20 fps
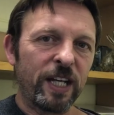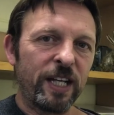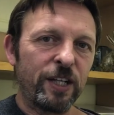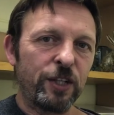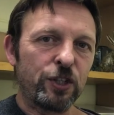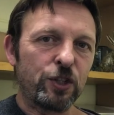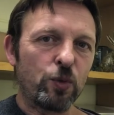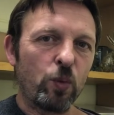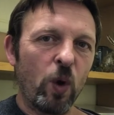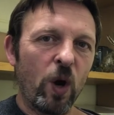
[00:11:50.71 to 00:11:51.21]

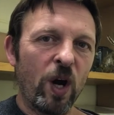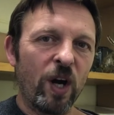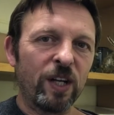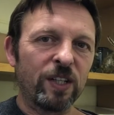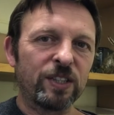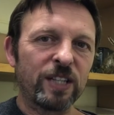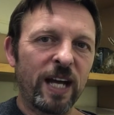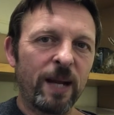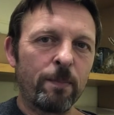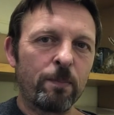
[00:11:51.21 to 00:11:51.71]
each
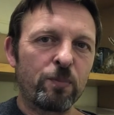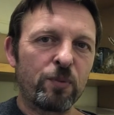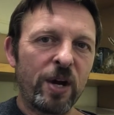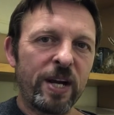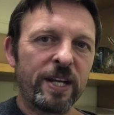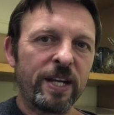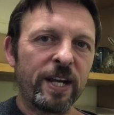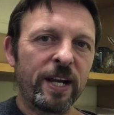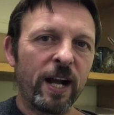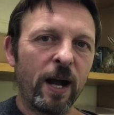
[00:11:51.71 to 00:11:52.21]
word and
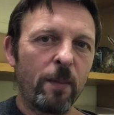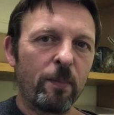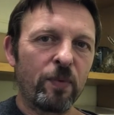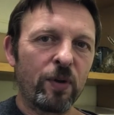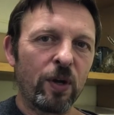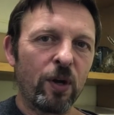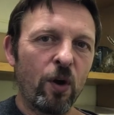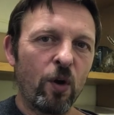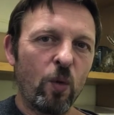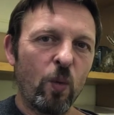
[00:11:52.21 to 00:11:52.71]
breaking up
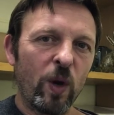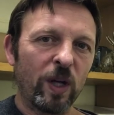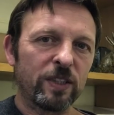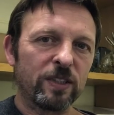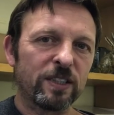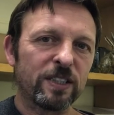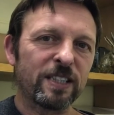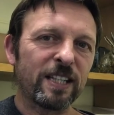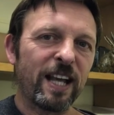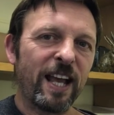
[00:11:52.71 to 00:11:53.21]
the long
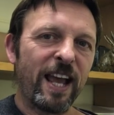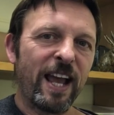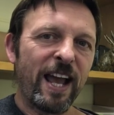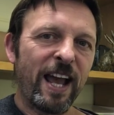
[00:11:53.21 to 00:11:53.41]
ones